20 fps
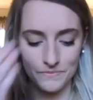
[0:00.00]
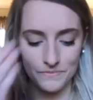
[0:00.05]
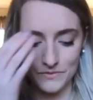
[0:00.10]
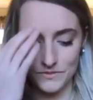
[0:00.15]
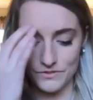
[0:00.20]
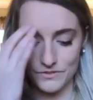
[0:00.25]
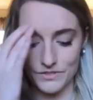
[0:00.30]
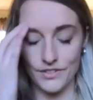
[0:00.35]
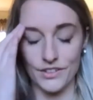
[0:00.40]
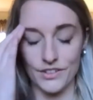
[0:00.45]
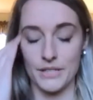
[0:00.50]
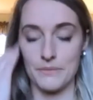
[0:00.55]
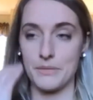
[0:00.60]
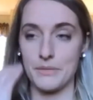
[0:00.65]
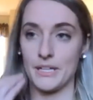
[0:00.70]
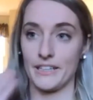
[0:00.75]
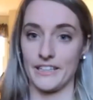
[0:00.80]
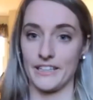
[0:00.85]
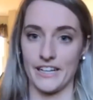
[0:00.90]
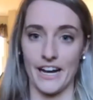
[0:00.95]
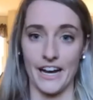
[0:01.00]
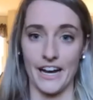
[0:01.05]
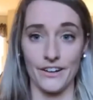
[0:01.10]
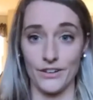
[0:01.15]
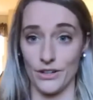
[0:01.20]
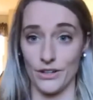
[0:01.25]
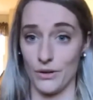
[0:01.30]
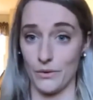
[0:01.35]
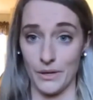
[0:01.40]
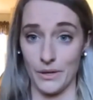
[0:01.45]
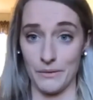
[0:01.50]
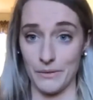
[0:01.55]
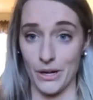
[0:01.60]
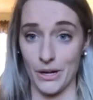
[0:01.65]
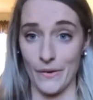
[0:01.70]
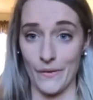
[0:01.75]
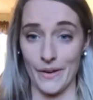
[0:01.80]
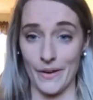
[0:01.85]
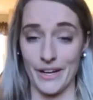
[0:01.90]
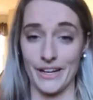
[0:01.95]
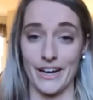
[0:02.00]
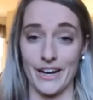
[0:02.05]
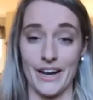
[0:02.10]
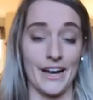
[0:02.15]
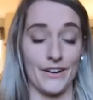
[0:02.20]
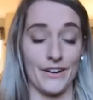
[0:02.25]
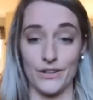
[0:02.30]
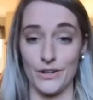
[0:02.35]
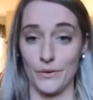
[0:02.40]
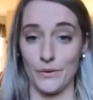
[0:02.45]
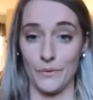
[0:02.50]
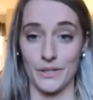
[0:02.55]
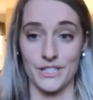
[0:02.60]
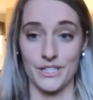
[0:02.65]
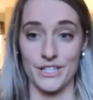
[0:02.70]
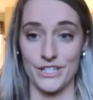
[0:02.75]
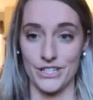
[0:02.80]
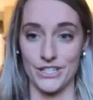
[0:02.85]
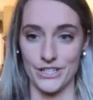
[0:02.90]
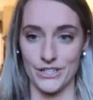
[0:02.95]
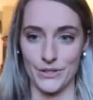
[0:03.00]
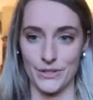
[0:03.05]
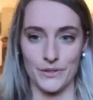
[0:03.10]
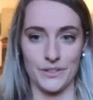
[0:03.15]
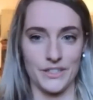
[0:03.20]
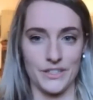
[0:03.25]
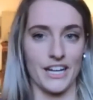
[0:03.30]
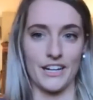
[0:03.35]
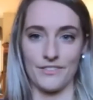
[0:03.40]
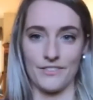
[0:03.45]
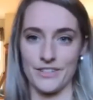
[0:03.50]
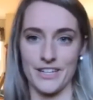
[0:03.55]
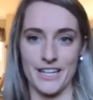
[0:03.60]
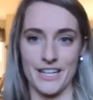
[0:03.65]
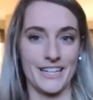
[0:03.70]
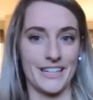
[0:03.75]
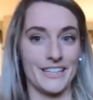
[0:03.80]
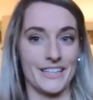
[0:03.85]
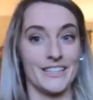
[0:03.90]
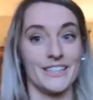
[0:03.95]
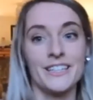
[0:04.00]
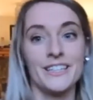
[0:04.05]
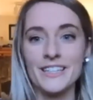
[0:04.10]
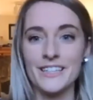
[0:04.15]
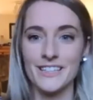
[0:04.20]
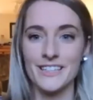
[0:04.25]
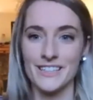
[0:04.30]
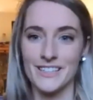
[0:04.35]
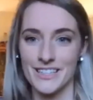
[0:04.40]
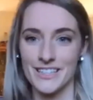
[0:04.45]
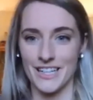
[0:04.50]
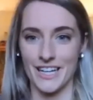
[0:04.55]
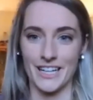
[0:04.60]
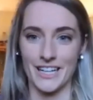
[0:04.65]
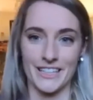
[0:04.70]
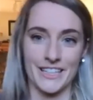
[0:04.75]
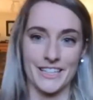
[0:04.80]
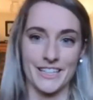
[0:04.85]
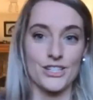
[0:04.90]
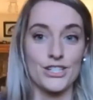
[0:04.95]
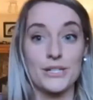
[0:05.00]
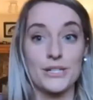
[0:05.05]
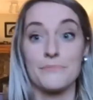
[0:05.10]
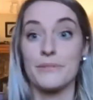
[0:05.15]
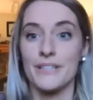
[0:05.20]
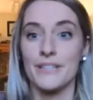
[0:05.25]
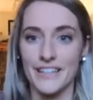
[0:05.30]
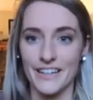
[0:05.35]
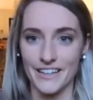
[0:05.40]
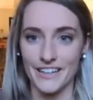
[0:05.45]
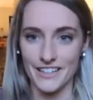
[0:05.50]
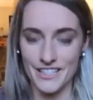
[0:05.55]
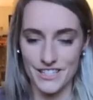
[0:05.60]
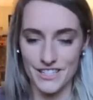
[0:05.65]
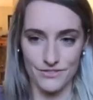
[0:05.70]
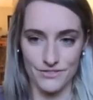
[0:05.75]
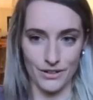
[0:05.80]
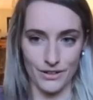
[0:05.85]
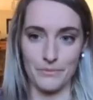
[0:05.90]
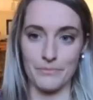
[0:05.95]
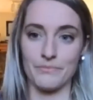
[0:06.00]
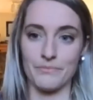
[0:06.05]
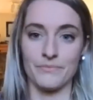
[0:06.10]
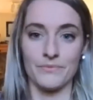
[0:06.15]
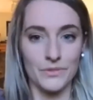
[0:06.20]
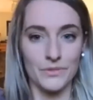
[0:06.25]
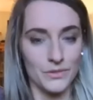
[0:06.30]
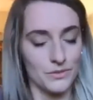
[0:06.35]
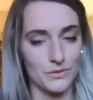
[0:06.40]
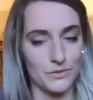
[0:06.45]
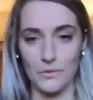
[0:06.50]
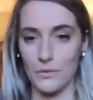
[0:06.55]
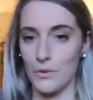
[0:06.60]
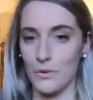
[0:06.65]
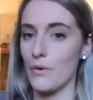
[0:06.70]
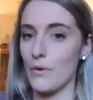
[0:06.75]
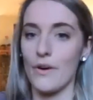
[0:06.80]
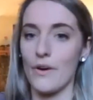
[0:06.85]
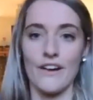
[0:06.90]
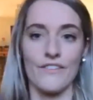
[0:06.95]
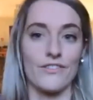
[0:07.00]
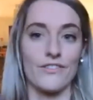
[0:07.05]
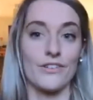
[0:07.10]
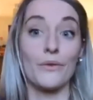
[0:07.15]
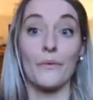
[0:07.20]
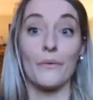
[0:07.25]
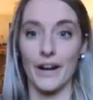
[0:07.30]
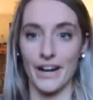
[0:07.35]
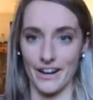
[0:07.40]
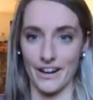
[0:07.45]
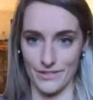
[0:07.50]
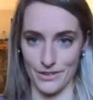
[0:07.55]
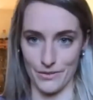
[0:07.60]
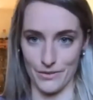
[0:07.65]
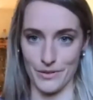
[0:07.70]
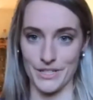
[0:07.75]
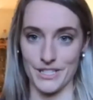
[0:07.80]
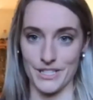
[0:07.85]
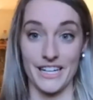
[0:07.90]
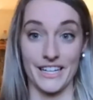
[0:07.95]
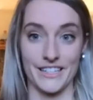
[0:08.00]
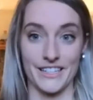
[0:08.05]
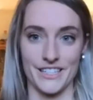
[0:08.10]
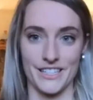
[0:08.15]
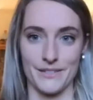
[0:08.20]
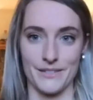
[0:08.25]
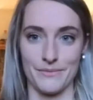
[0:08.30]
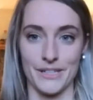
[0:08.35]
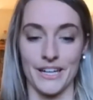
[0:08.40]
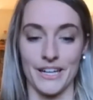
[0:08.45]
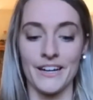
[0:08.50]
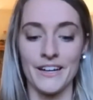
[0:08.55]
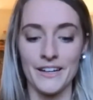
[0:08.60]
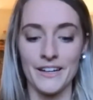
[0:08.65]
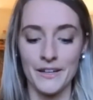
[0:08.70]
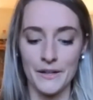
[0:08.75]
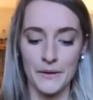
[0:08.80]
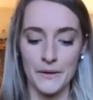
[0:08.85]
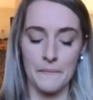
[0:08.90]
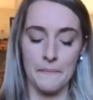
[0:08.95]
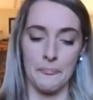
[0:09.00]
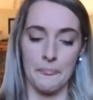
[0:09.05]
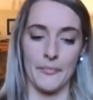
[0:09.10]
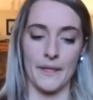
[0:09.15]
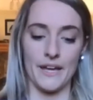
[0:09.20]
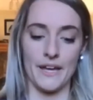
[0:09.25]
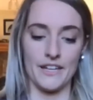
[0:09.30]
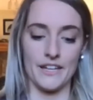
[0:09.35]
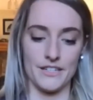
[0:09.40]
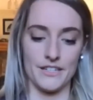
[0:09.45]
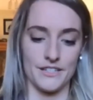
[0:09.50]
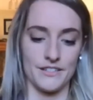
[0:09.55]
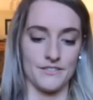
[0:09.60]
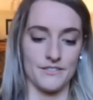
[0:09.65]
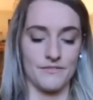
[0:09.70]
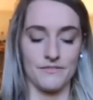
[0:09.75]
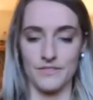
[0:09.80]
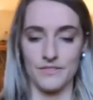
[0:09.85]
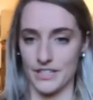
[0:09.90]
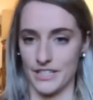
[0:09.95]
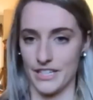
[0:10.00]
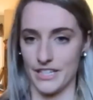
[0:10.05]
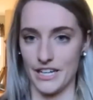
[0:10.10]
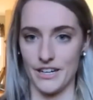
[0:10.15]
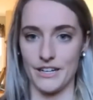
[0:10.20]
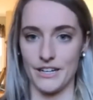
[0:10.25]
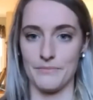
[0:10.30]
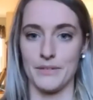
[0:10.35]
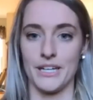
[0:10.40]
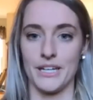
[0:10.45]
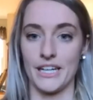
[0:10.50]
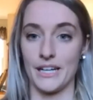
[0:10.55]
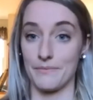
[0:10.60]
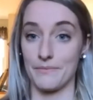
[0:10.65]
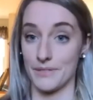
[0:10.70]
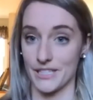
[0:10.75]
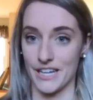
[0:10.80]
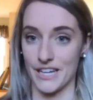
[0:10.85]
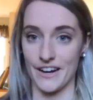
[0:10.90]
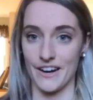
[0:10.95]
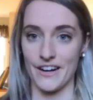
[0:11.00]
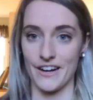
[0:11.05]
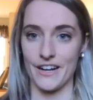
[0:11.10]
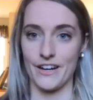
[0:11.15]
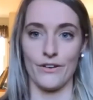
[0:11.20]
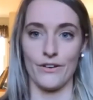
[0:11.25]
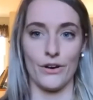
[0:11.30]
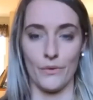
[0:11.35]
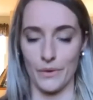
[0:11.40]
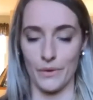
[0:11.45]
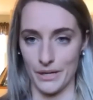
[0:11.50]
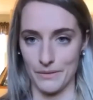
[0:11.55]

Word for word: vividly being like, I don't know where I'm going, I don't know what to do, and kind of getting kind of like a GPS from whoever, whatever was next to me. And then admitting I'm scared, I don't know what I'm